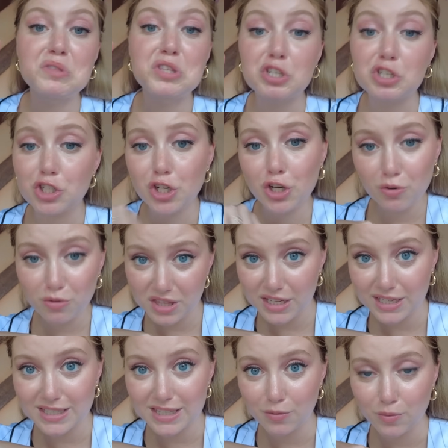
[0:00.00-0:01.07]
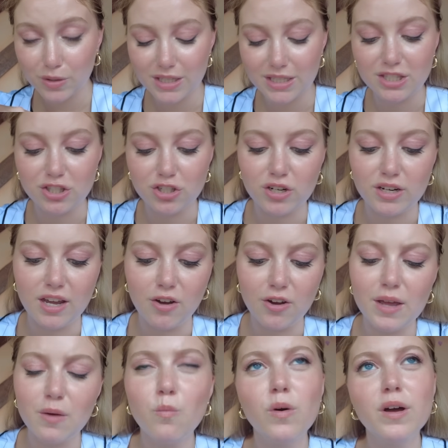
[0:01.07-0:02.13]
there's 2 things that really stood out,
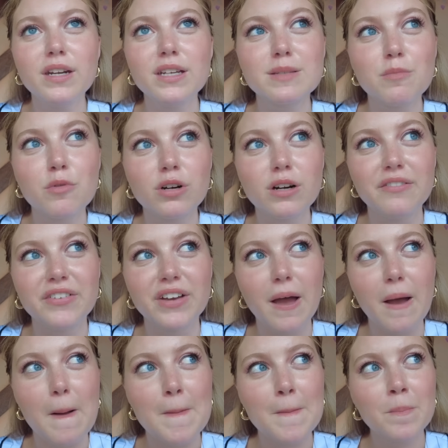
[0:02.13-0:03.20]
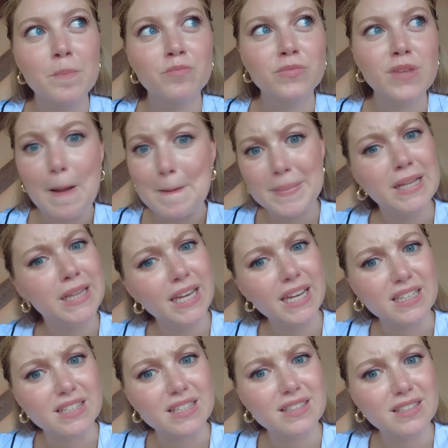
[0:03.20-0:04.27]
and one is more of a
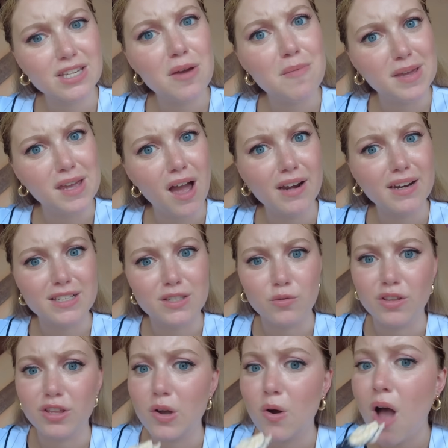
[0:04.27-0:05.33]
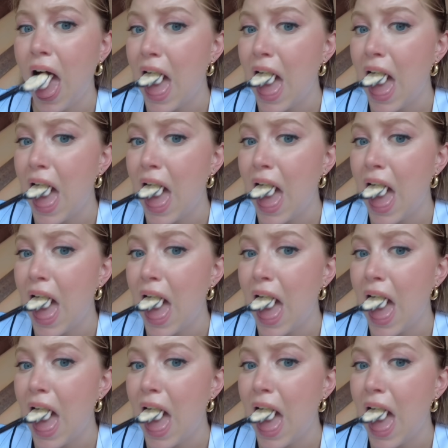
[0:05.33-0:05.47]
place, to be honest with you.